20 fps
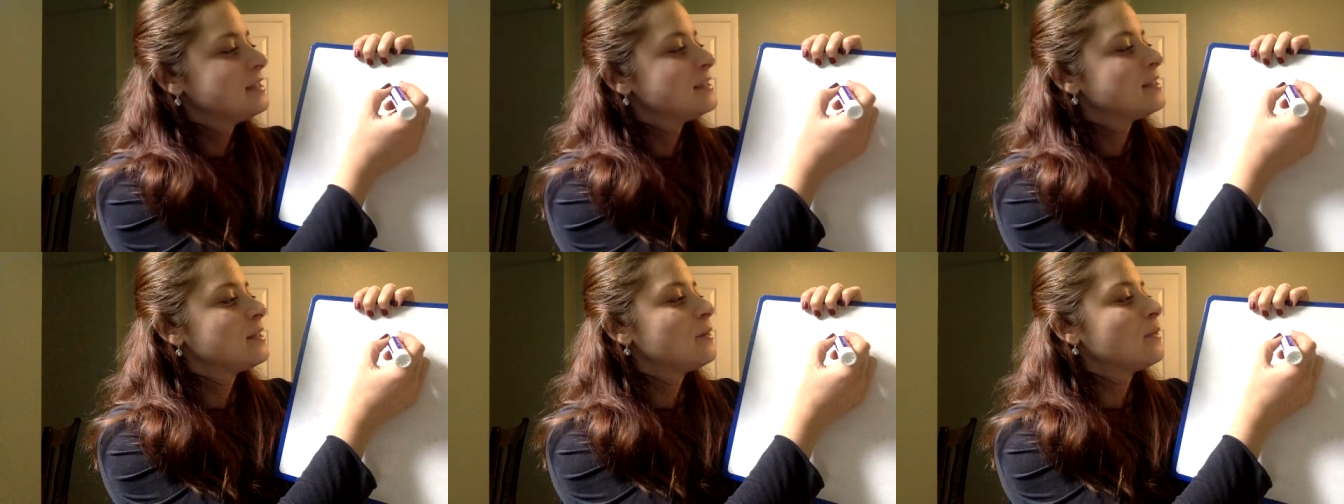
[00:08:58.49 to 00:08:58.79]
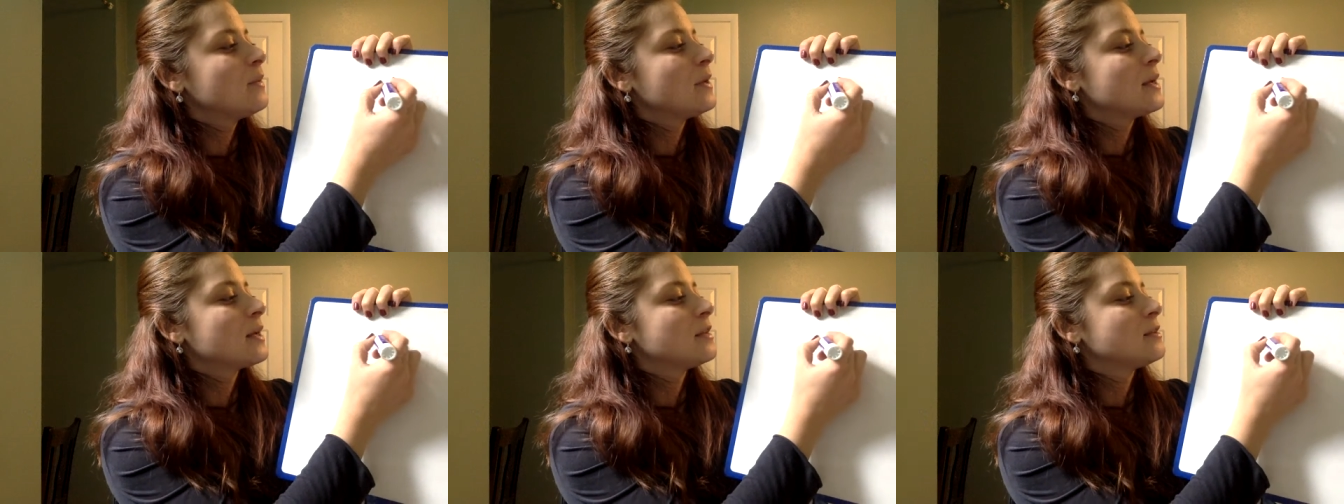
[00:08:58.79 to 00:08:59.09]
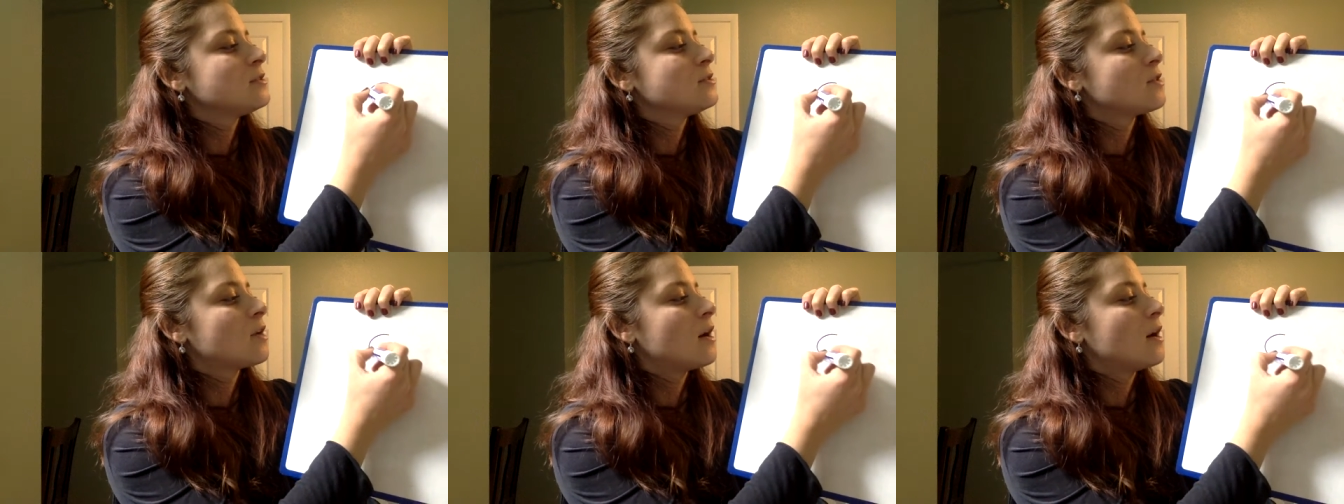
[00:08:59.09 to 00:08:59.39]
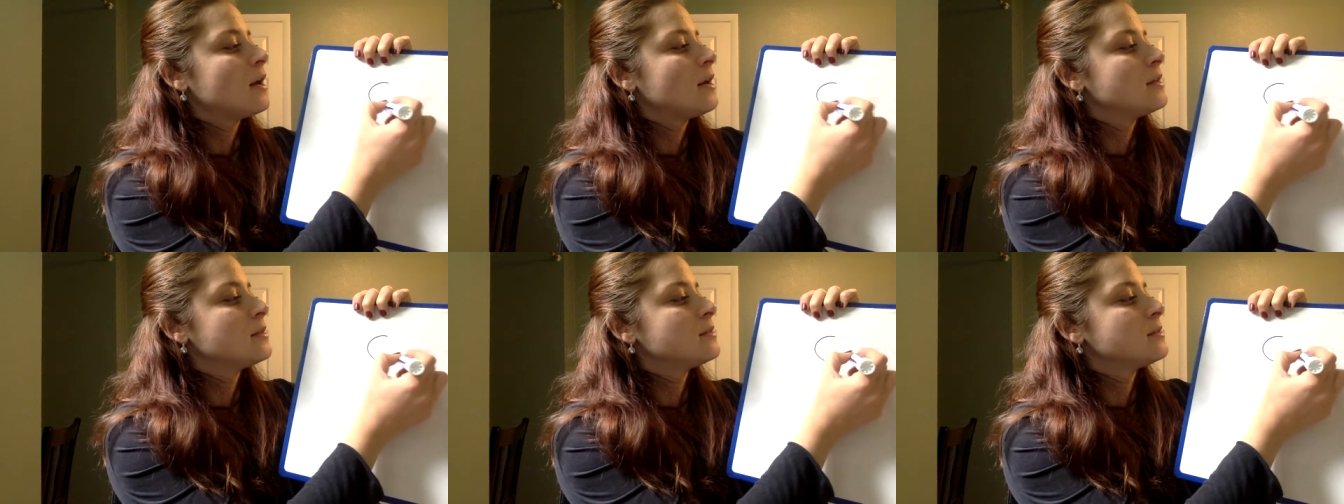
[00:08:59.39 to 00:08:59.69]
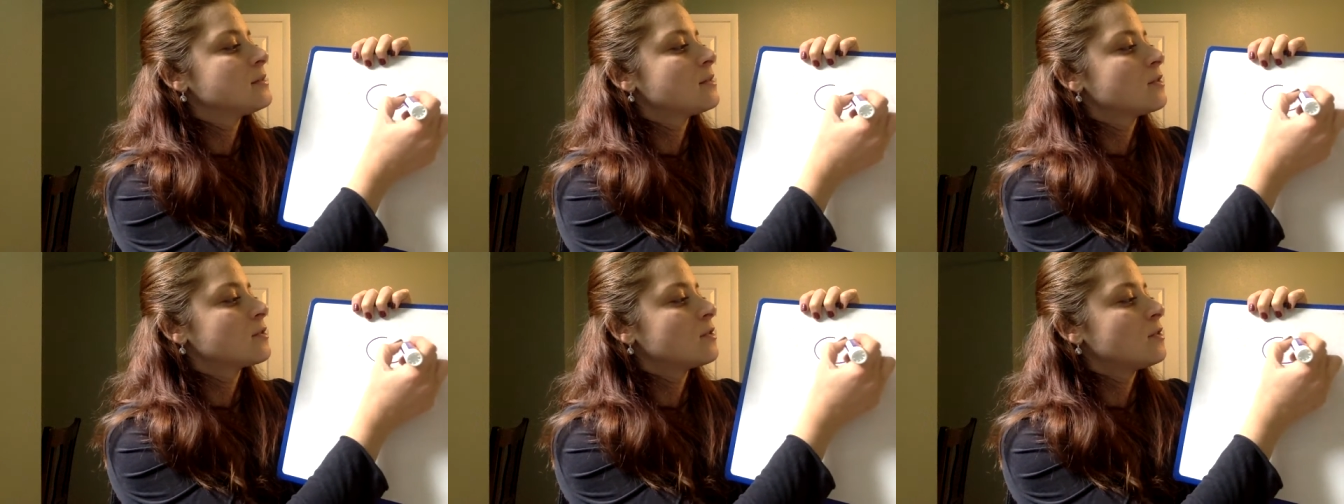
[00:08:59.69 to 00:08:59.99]
So we can draw a
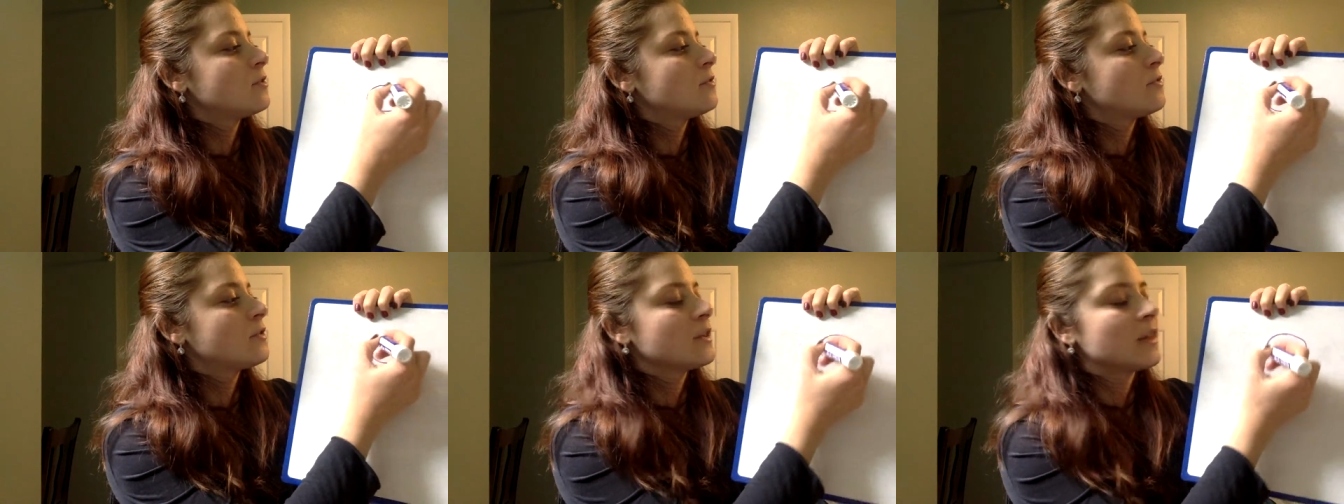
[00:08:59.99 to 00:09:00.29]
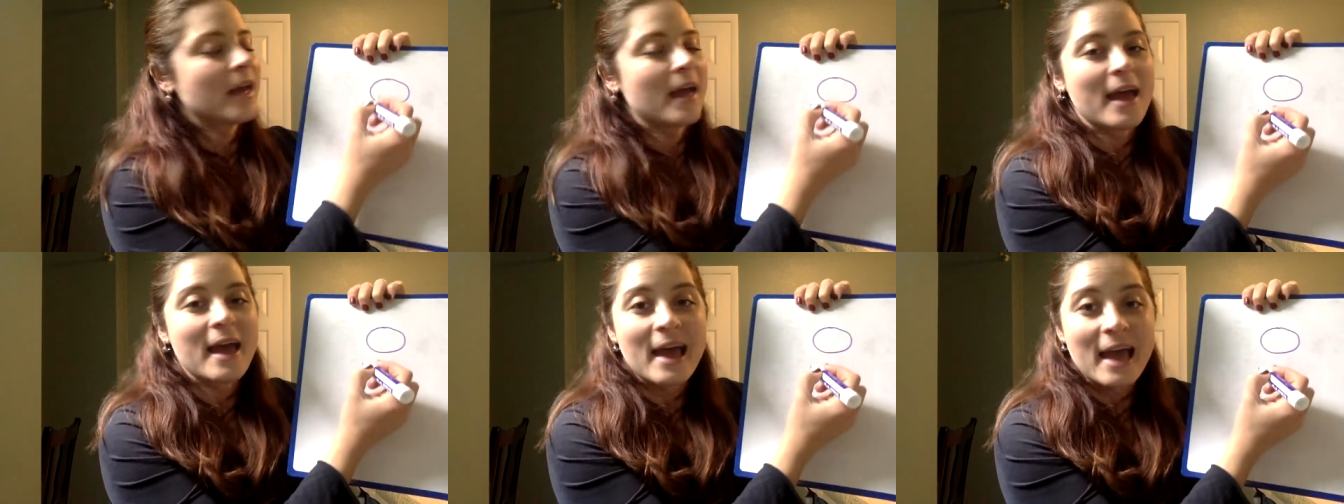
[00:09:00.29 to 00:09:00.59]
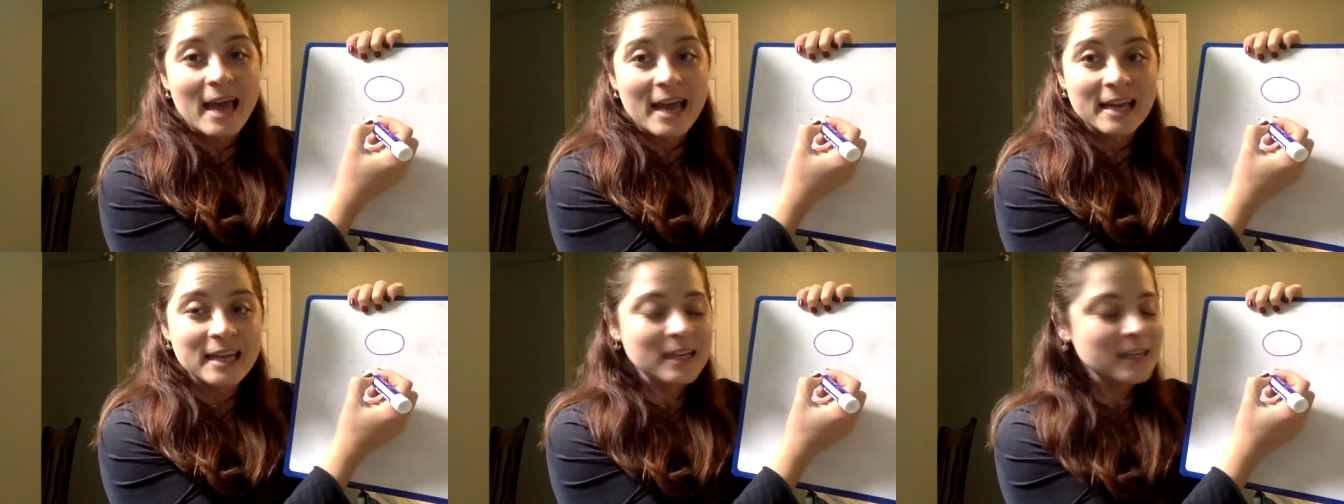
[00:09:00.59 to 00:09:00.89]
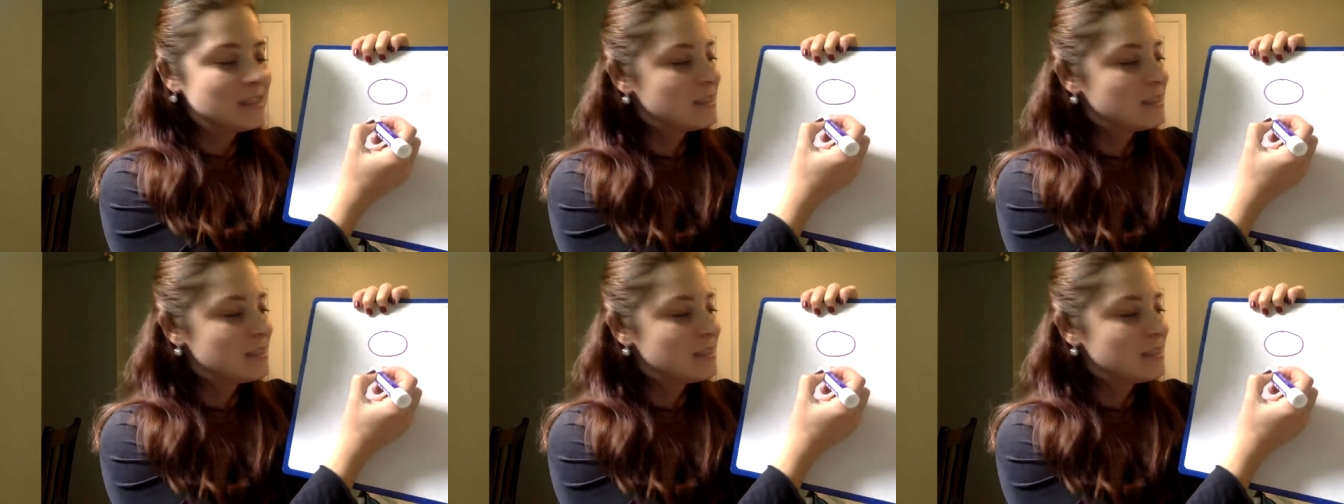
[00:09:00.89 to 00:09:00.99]
circle for the head.